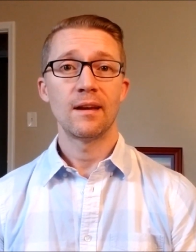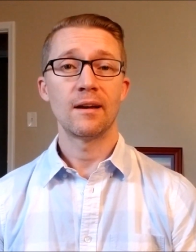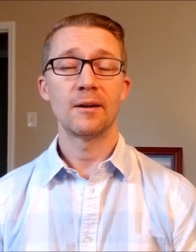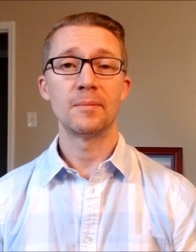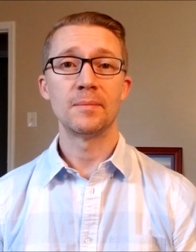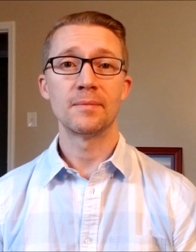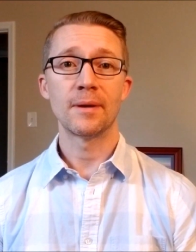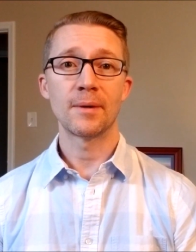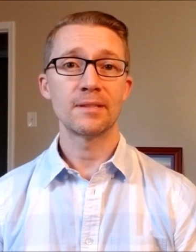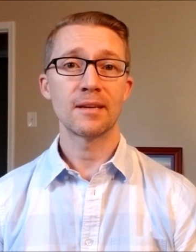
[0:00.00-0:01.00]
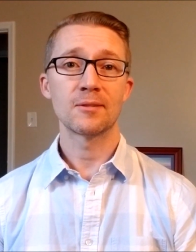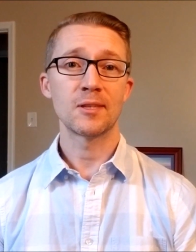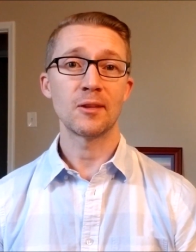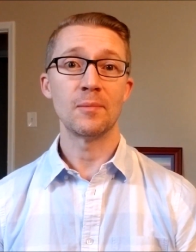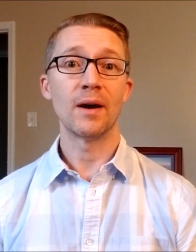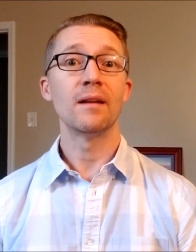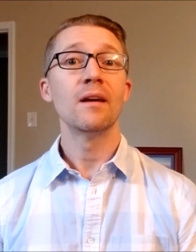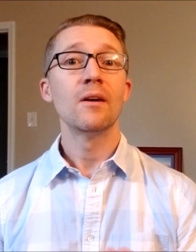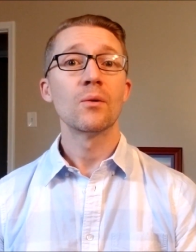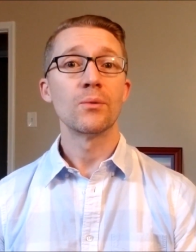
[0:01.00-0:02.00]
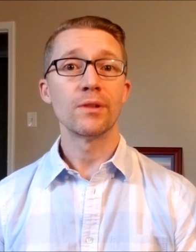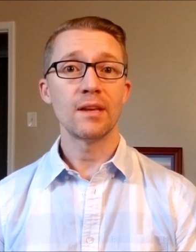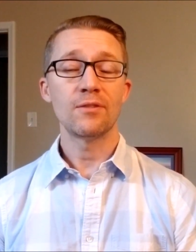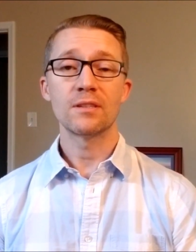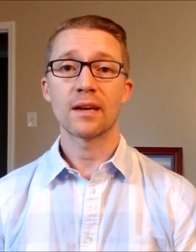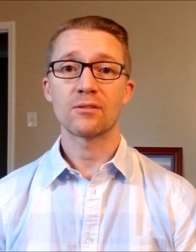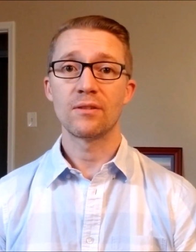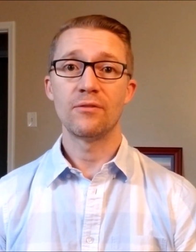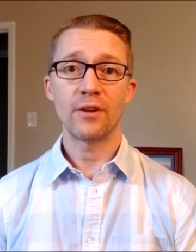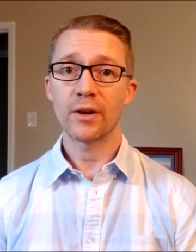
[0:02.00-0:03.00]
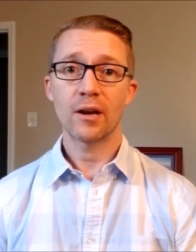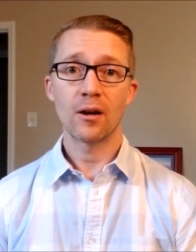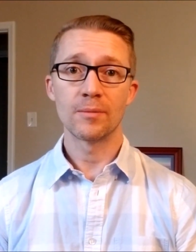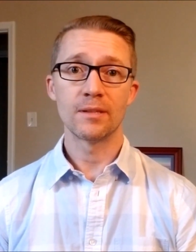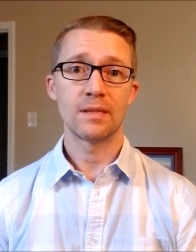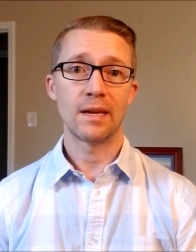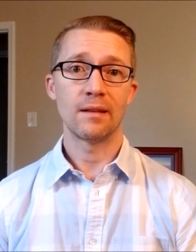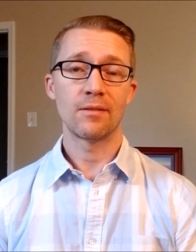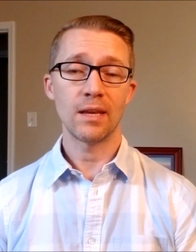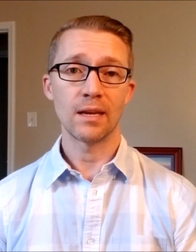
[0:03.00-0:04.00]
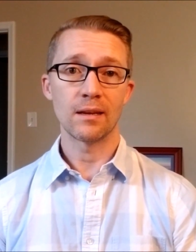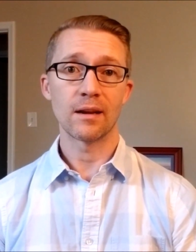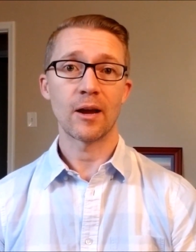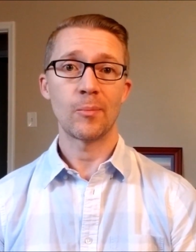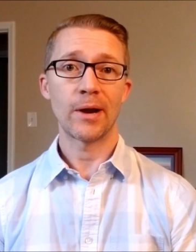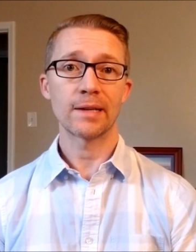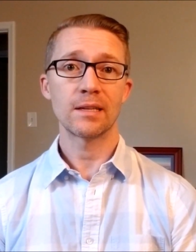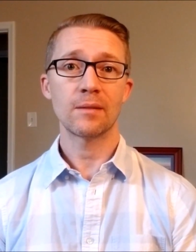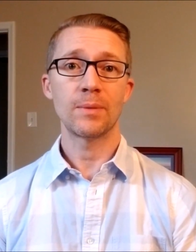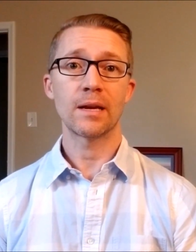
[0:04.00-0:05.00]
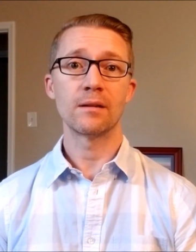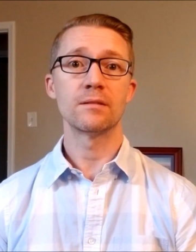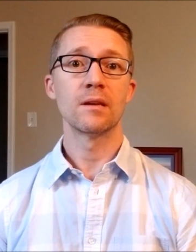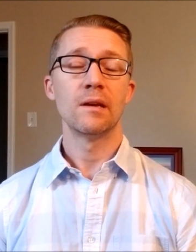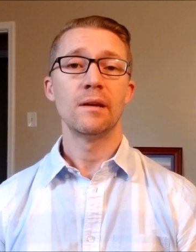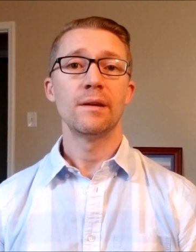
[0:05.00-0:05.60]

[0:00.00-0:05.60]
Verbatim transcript: Um, that might sound silly, but relief is actually a very common thing in chiropractic because